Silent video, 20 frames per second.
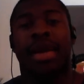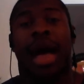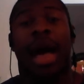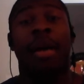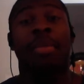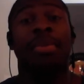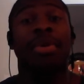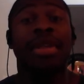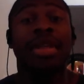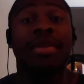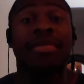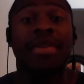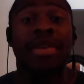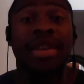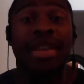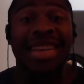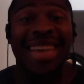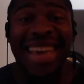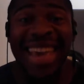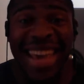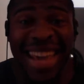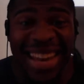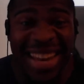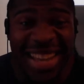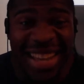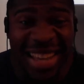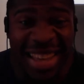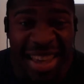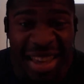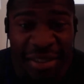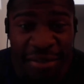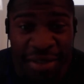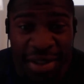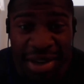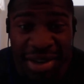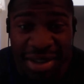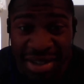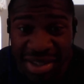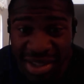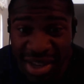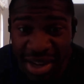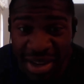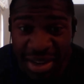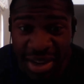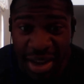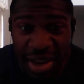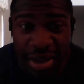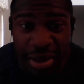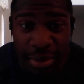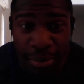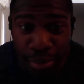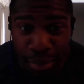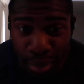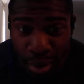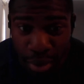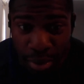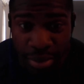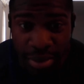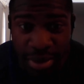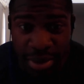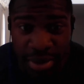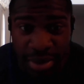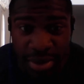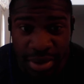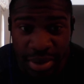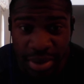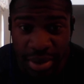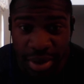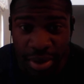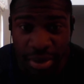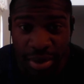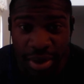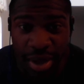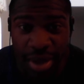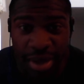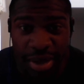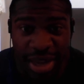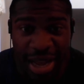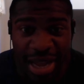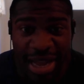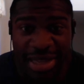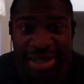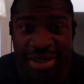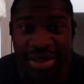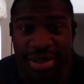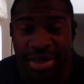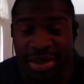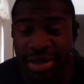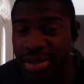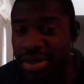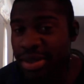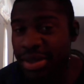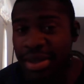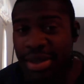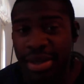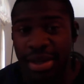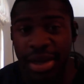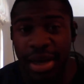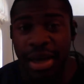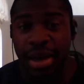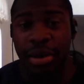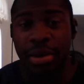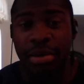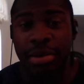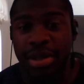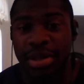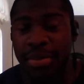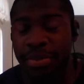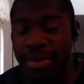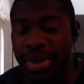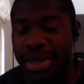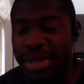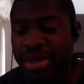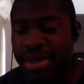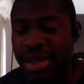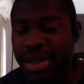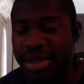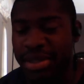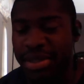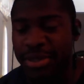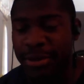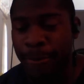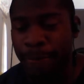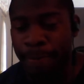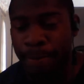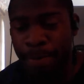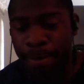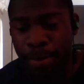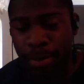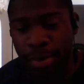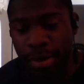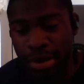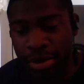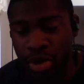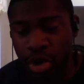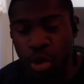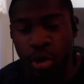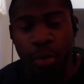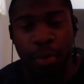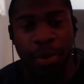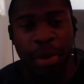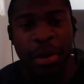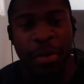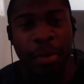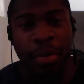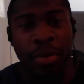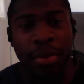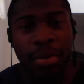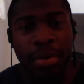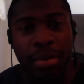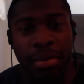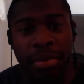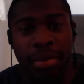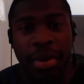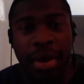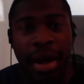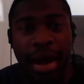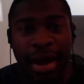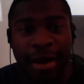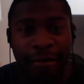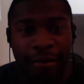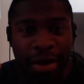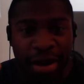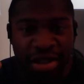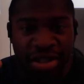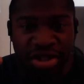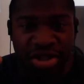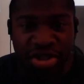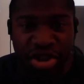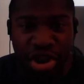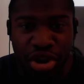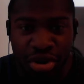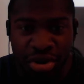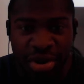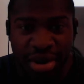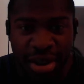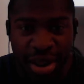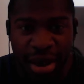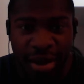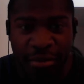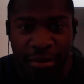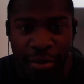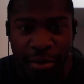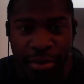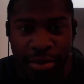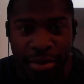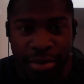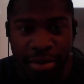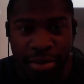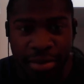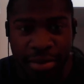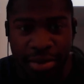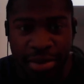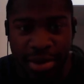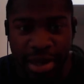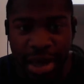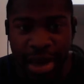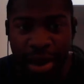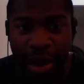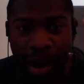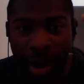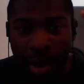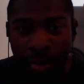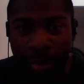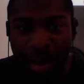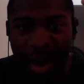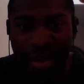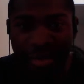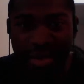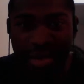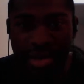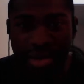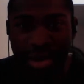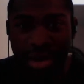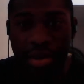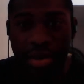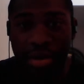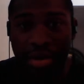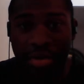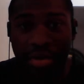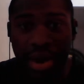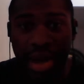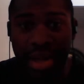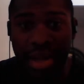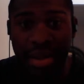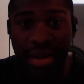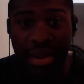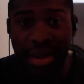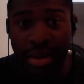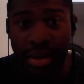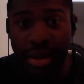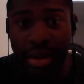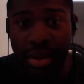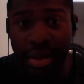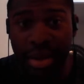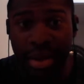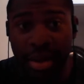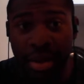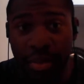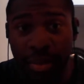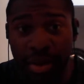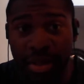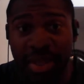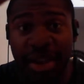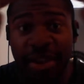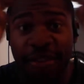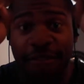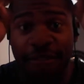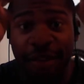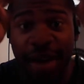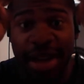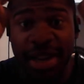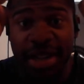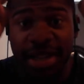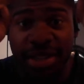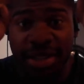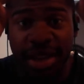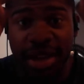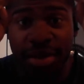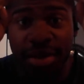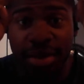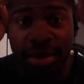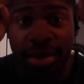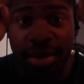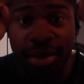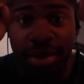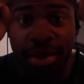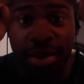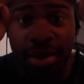I believe in the any given Sunday approach. Okay? It means this. Two people of a certain level that are above a certain grade, when they fight each other,